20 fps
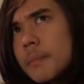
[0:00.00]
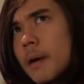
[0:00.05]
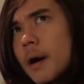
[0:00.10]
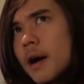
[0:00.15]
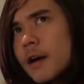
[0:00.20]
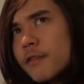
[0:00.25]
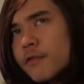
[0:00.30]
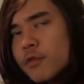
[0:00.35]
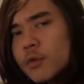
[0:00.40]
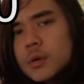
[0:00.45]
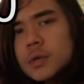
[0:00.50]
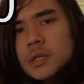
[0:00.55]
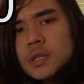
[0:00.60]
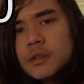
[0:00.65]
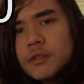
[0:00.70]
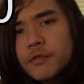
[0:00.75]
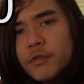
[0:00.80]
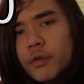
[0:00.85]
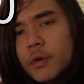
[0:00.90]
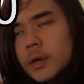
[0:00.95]
by
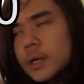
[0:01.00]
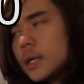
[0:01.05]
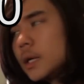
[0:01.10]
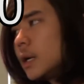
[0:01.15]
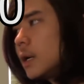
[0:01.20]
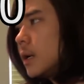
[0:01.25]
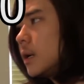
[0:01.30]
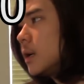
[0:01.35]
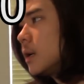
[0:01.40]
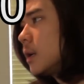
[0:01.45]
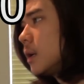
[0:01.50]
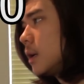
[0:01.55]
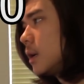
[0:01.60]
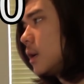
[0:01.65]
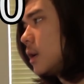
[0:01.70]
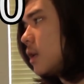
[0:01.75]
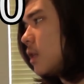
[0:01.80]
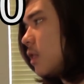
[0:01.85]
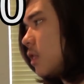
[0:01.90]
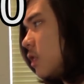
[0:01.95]
1440.
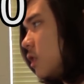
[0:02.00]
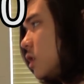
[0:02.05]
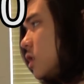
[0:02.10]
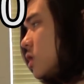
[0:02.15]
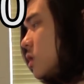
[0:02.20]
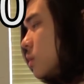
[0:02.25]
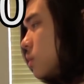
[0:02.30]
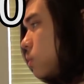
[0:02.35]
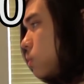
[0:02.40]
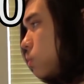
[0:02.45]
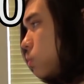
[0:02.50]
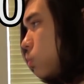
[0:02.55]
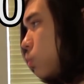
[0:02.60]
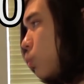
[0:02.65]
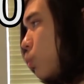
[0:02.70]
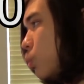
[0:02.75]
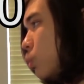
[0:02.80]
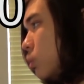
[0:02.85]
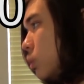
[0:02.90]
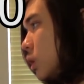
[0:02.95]
This
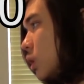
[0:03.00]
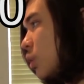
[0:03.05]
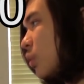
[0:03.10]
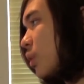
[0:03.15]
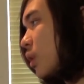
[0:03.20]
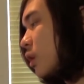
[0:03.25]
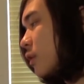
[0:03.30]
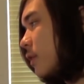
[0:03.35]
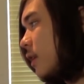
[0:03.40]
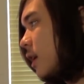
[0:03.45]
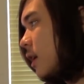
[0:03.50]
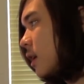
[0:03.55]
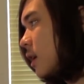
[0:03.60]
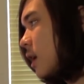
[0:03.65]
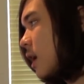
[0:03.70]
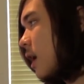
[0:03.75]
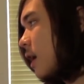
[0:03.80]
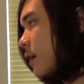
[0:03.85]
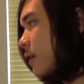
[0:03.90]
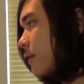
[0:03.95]
little one over here,
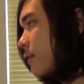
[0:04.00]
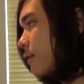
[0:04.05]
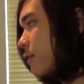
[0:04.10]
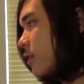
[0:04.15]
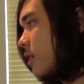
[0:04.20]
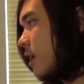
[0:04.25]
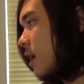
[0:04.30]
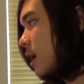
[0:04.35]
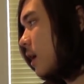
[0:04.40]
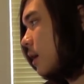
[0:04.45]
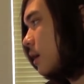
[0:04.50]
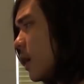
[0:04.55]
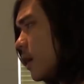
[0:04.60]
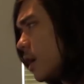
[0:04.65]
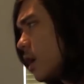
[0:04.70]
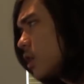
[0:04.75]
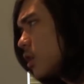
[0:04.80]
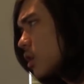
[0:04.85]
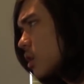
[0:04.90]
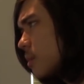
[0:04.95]
I forget.
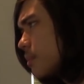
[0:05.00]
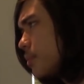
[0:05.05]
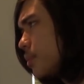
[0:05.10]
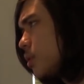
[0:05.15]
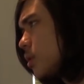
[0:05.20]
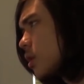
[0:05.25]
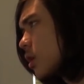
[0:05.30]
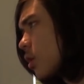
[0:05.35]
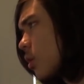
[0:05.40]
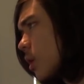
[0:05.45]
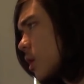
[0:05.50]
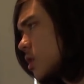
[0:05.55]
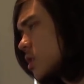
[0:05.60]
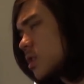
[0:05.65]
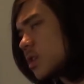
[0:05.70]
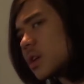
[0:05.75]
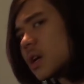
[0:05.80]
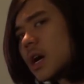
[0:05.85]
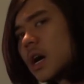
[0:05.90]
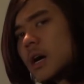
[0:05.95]
Another computer
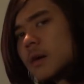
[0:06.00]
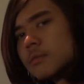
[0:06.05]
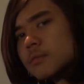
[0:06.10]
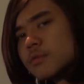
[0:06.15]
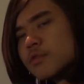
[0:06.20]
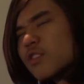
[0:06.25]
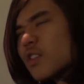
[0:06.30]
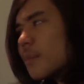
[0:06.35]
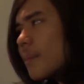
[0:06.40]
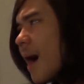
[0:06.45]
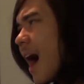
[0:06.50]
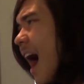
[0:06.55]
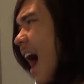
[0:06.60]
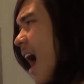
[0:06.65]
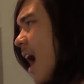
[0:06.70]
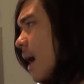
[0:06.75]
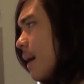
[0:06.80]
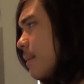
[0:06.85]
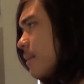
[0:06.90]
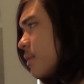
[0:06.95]
question comes from
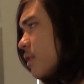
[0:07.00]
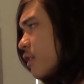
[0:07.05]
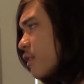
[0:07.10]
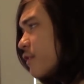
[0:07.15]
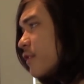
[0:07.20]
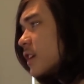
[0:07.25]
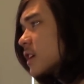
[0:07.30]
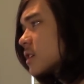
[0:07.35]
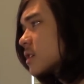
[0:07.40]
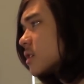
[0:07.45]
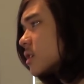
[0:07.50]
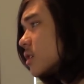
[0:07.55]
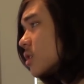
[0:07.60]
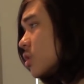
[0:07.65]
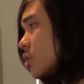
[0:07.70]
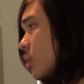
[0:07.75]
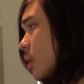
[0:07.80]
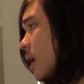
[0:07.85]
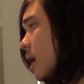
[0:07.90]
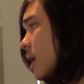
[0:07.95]
I'm the Victor, who